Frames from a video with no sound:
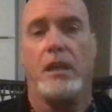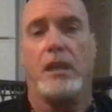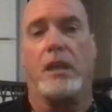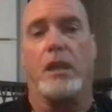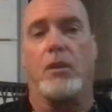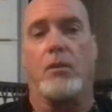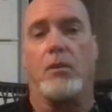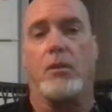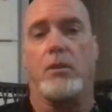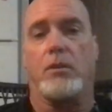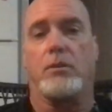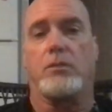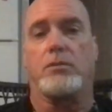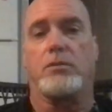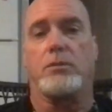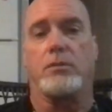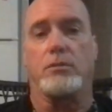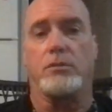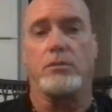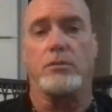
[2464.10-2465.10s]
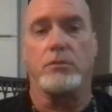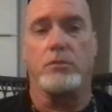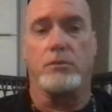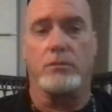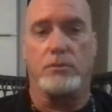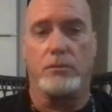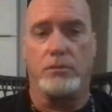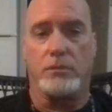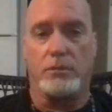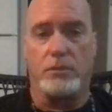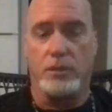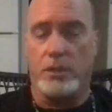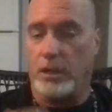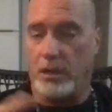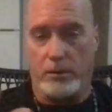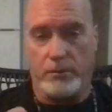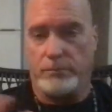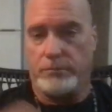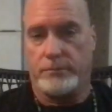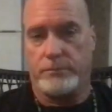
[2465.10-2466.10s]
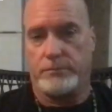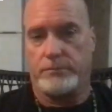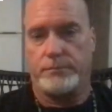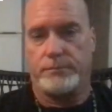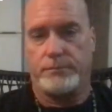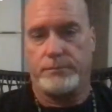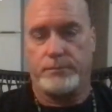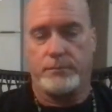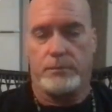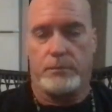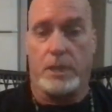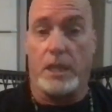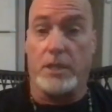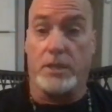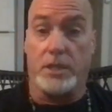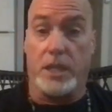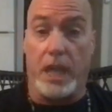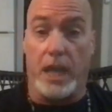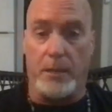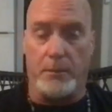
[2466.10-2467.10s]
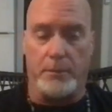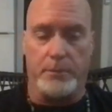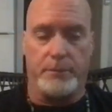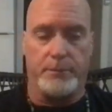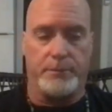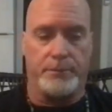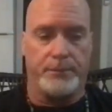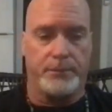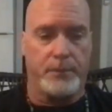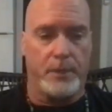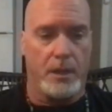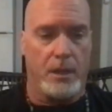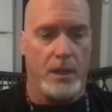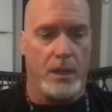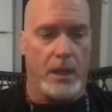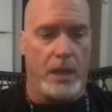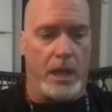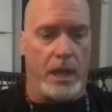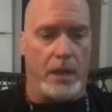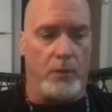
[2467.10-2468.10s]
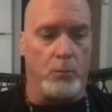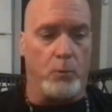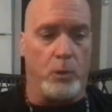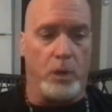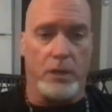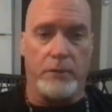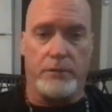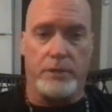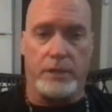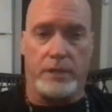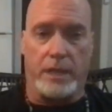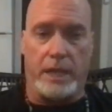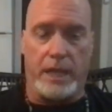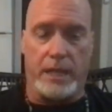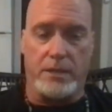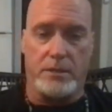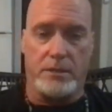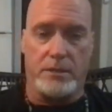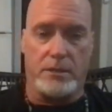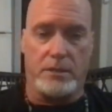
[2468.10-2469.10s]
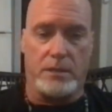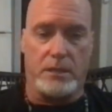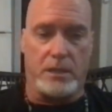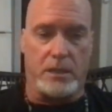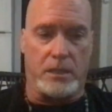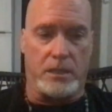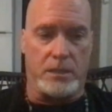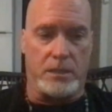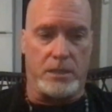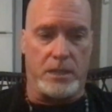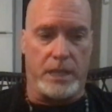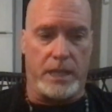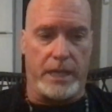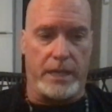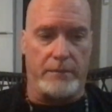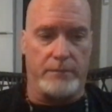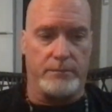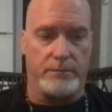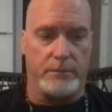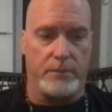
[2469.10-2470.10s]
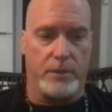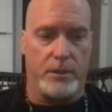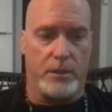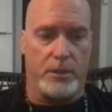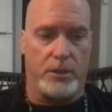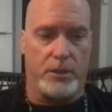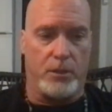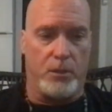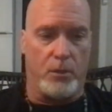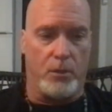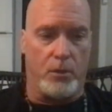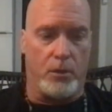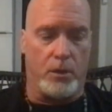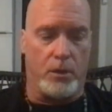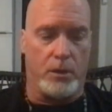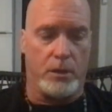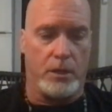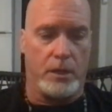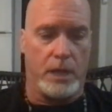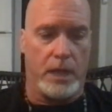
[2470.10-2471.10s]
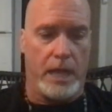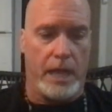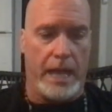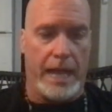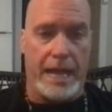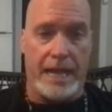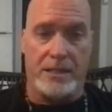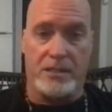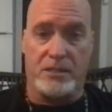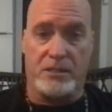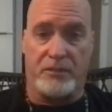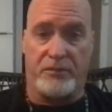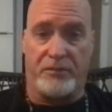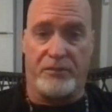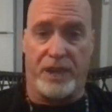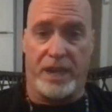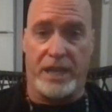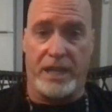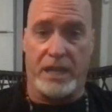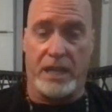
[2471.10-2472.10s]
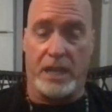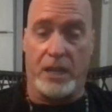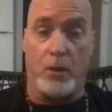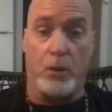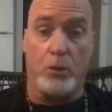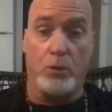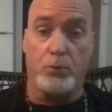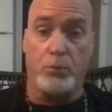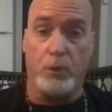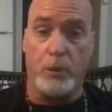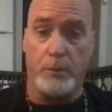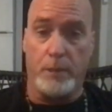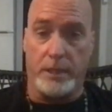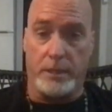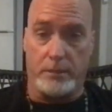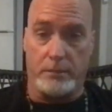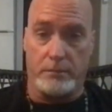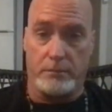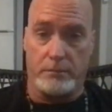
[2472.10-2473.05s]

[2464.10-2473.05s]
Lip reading: in order to, you know, escape. And one of the tests is that Thor has to fight an old woman,